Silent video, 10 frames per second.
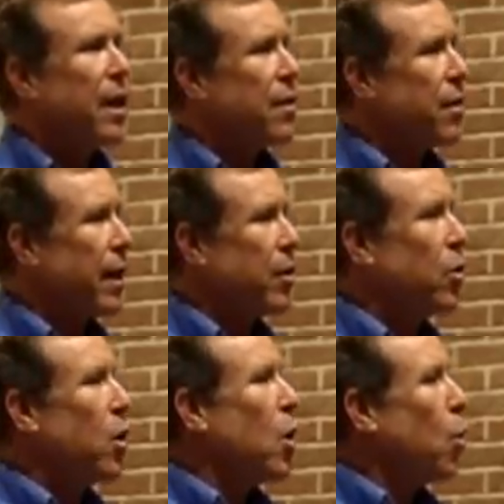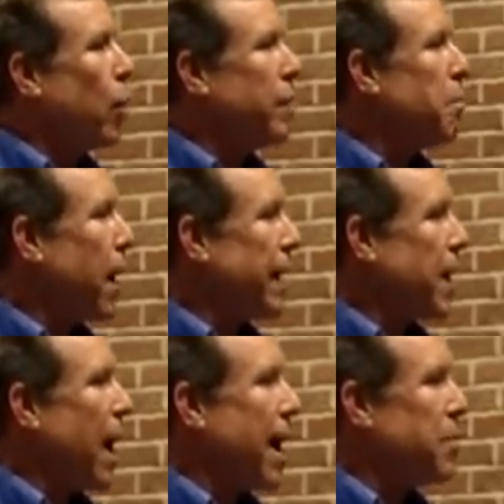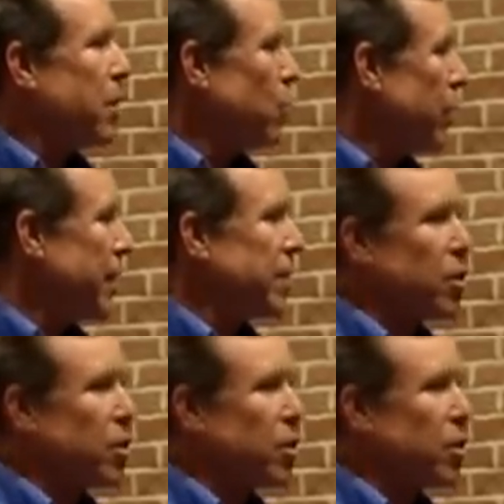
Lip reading: then when might I be willing